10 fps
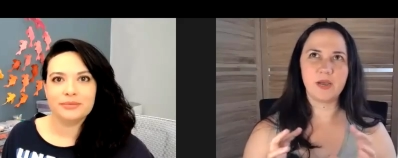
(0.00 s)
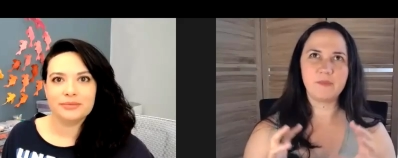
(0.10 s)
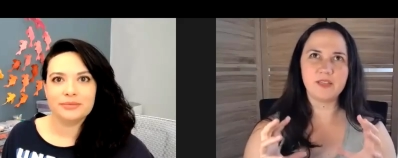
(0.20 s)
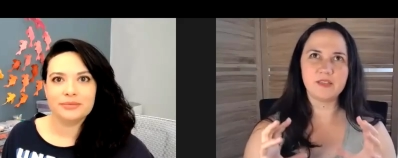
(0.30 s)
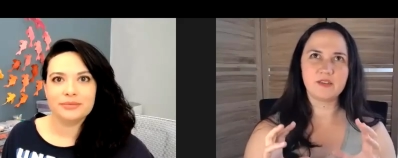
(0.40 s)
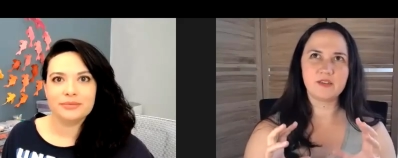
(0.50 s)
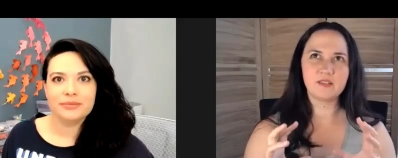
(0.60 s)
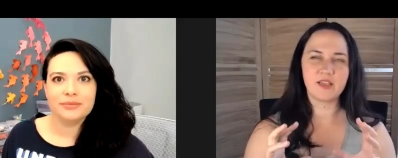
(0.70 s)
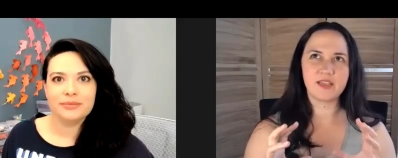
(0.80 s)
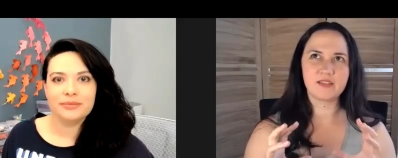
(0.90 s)
Speaker 1: I being
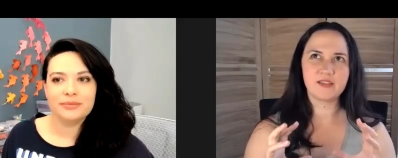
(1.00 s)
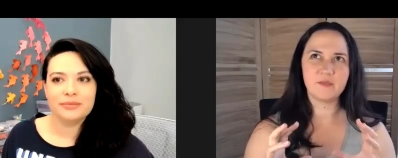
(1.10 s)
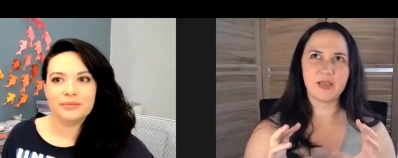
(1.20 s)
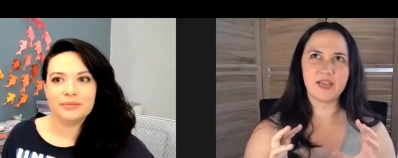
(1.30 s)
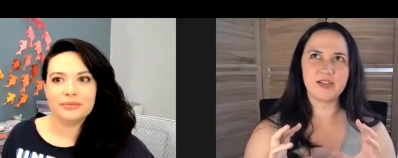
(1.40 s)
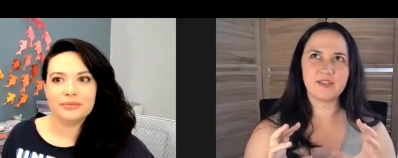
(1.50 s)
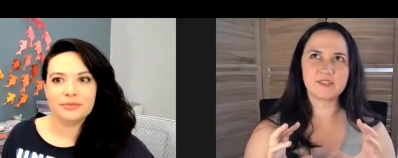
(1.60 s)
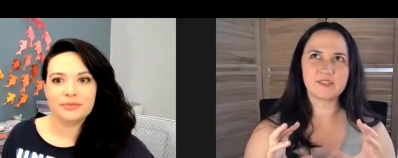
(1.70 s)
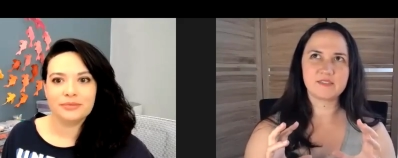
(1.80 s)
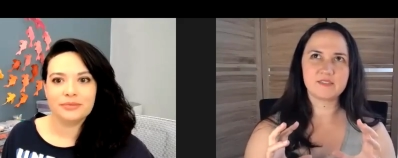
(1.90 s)
the, am
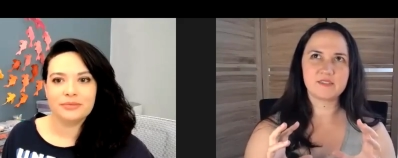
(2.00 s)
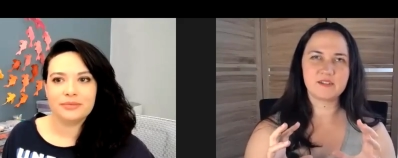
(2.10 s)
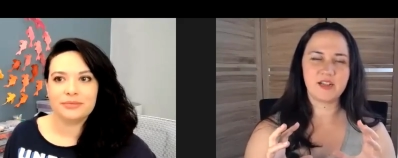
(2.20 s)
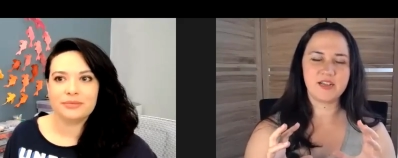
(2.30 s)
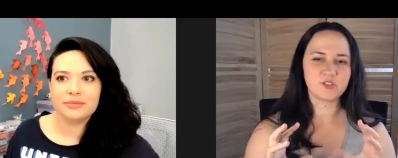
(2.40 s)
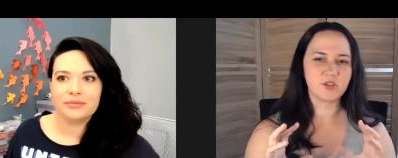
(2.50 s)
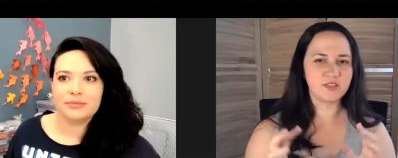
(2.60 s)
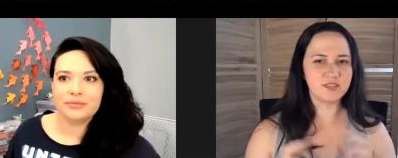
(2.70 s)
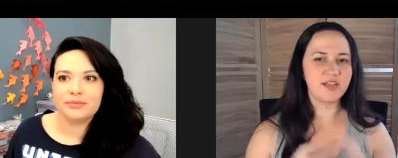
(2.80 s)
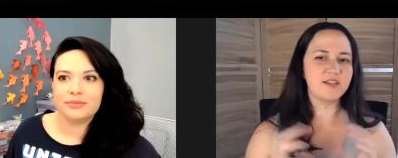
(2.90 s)
I
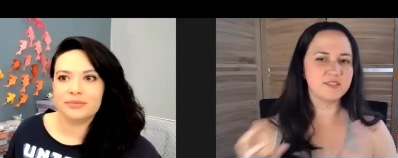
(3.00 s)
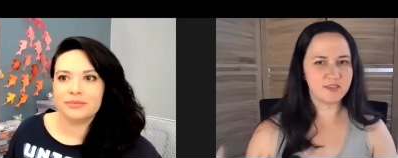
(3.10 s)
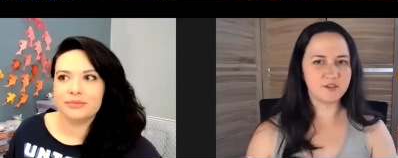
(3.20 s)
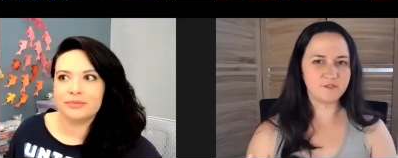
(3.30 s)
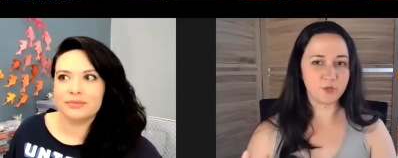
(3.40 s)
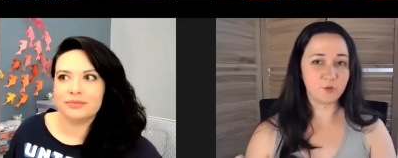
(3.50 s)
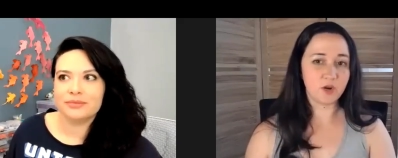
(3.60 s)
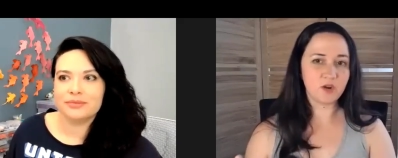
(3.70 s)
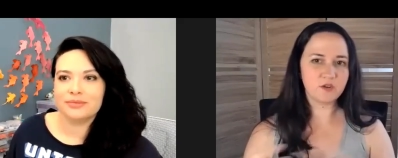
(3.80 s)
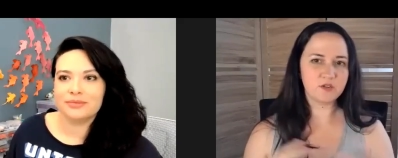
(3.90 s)
answering these as the
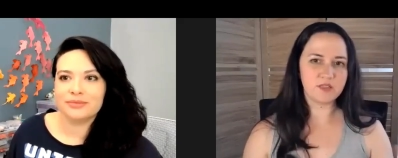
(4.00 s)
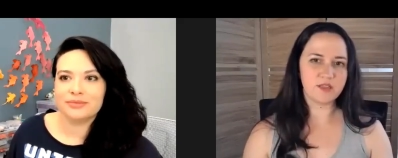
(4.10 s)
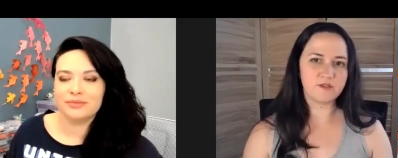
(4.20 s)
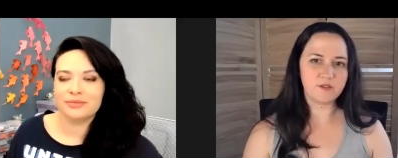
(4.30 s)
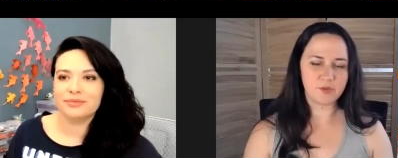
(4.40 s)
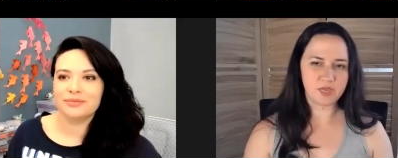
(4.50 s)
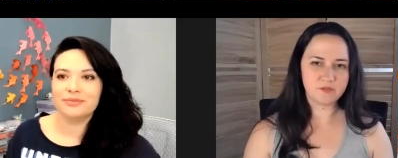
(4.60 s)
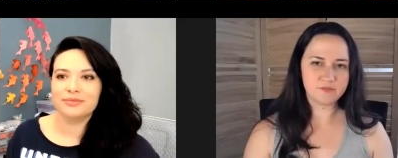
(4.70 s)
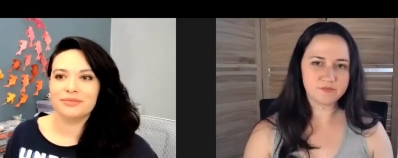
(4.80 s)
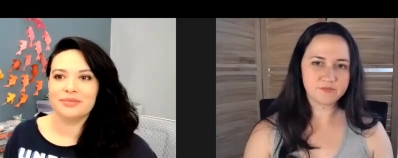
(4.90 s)
interviewer or the
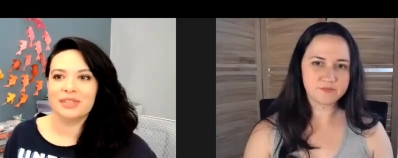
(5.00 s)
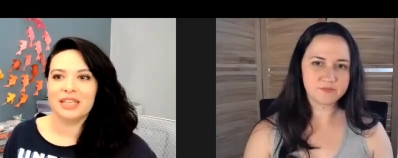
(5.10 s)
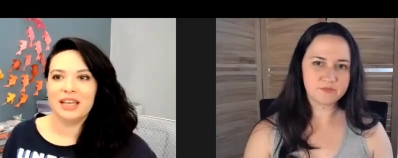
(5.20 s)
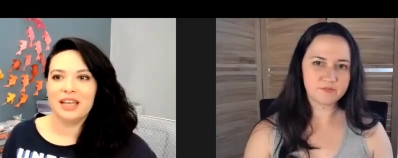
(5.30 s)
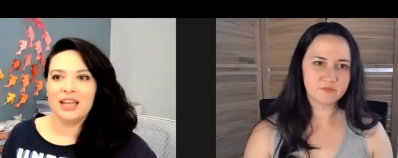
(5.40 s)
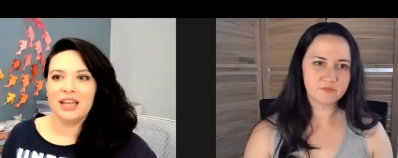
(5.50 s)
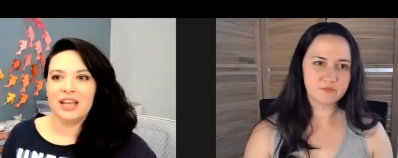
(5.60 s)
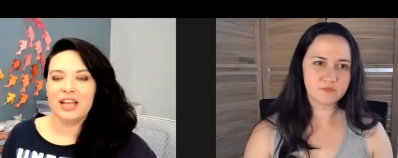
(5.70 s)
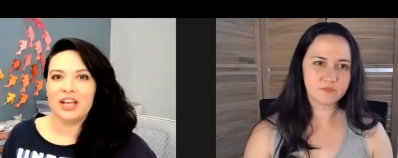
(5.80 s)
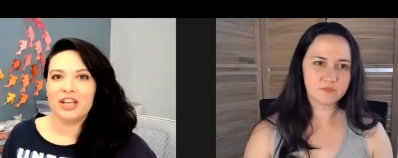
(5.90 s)
interviewee?
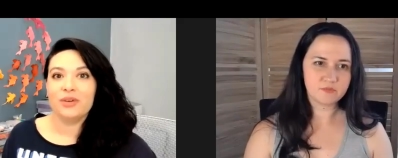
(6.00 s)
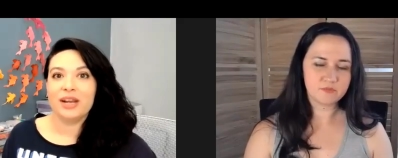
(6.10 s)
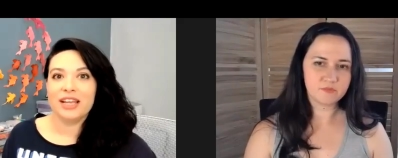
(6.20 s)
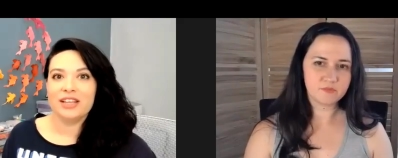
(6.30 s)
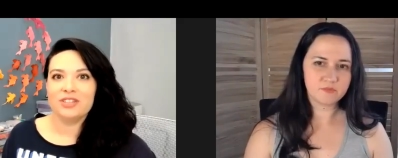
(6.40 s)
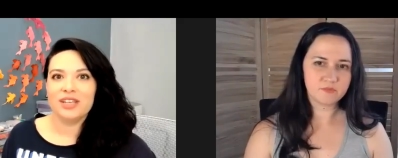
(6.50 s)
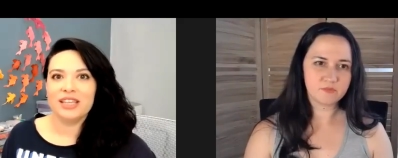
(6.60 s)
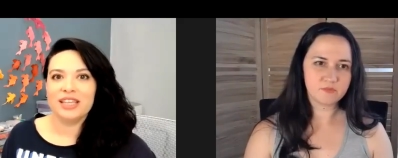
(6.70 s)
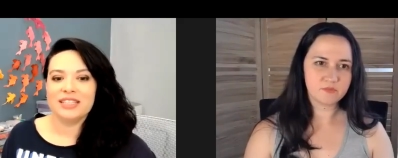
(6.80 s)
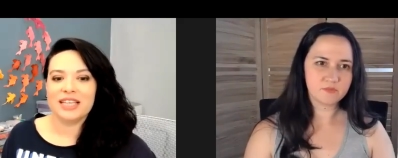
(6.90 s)
Speaker 2: You were answering
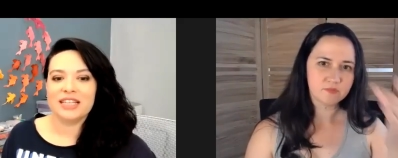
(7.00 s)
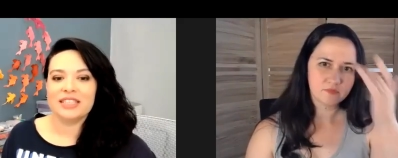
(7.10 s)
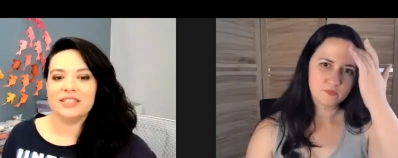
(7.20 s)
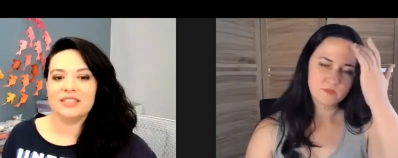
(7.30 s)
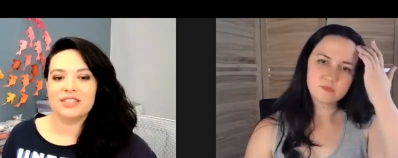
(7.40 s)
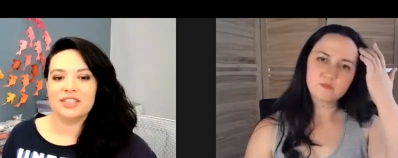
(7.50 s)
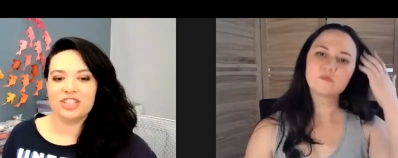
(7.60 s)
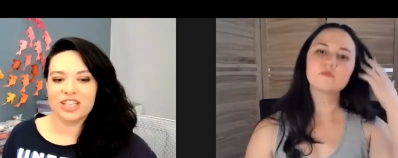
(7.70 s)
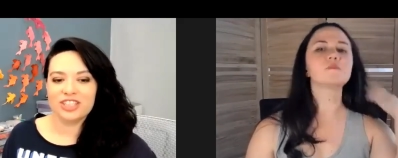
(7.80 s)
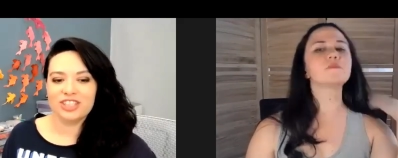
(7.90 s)
these as
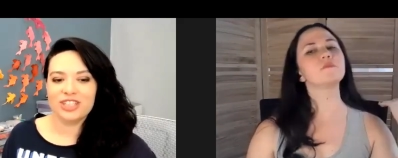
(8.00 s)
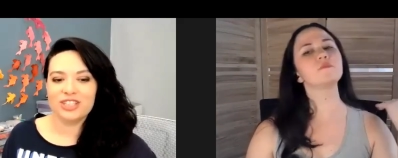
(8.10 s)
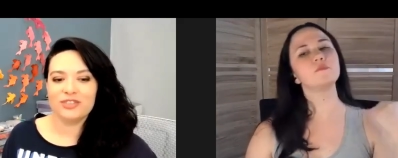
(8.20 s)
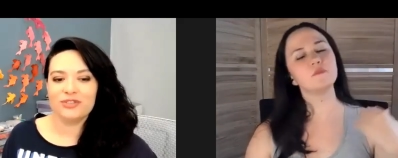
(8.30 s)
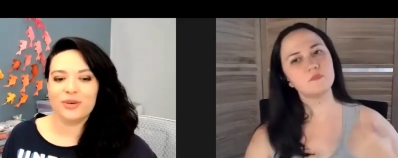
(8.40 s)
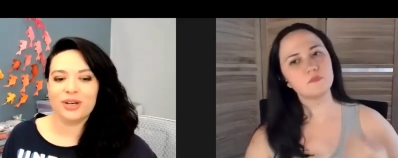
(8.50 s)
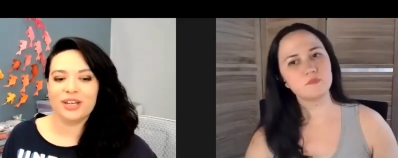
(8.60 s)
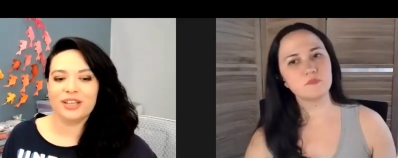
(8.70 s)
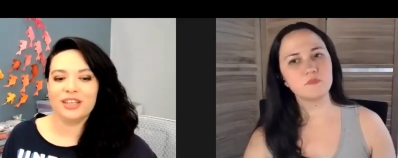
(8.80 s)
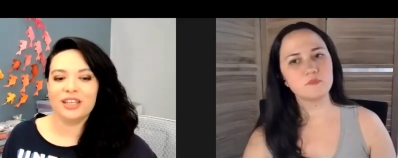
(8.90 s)
suggestions
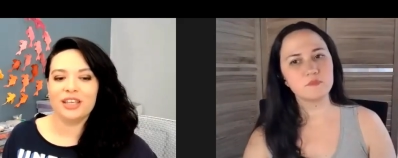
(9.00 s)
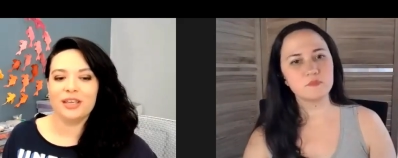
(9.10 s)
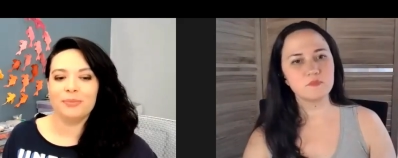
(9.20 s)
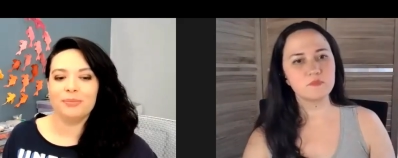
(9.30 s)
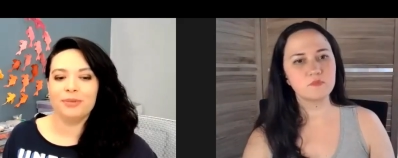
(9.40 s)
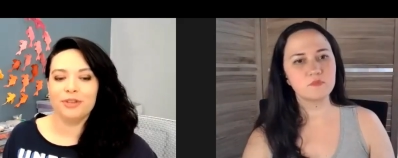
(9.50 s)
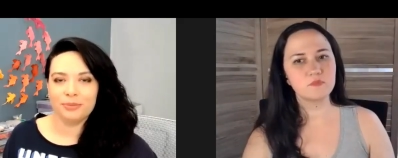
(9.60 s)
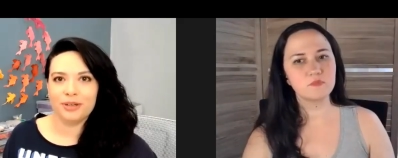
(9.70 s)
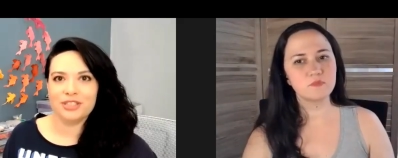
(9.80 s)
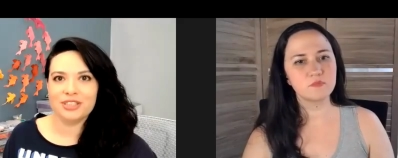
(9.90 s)
for the booth
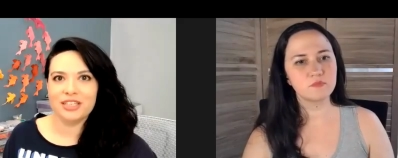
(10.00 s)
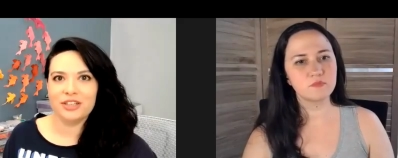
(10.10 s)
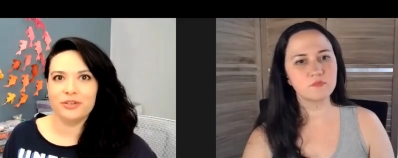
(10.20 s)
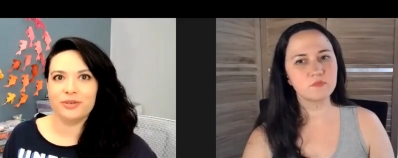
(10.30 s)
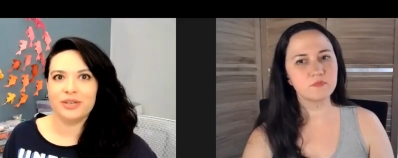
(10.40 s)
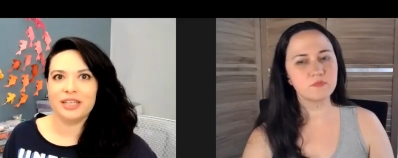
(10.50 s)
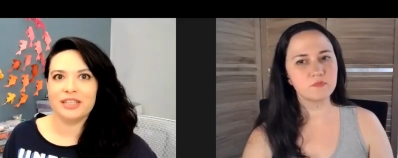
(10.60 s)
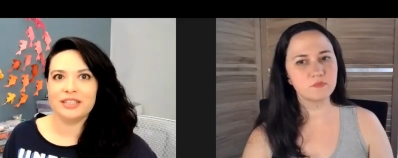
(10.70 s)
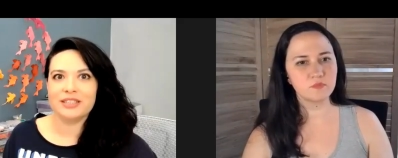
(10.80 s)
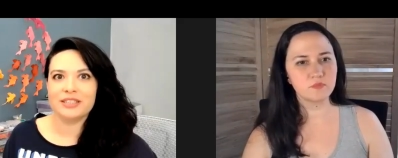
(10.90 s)
person who
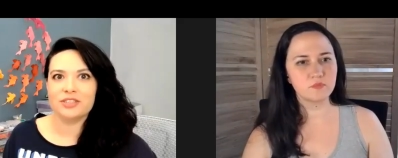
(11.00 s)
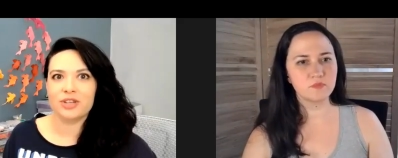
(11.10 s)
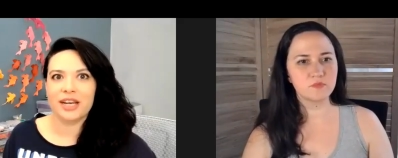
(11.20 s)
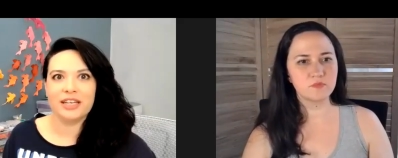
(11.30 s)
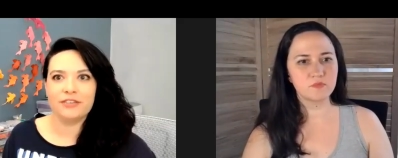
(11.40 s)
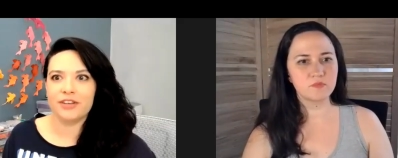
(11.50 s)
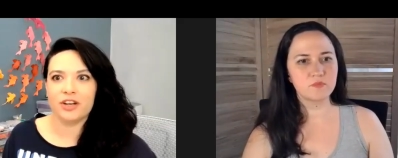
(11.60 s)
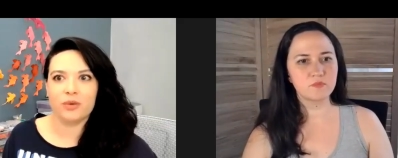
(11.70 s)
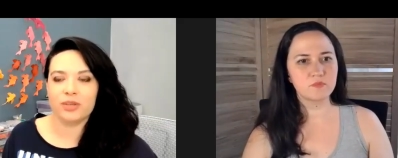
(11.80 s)
is trying to figure out what